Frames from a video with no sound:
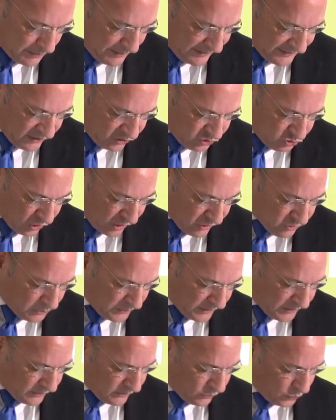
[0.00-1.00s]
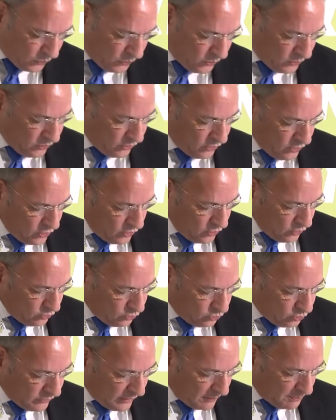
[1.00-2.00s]
business judgment rule
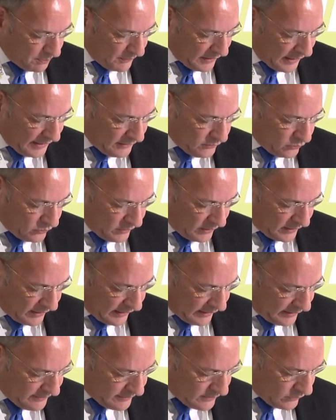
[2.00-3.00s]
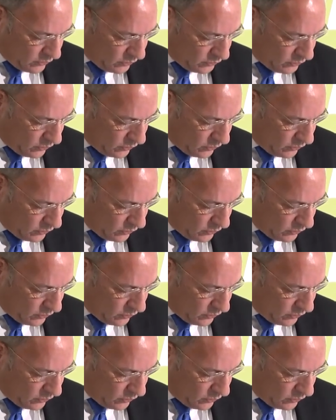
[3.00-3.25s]
should apply to the case or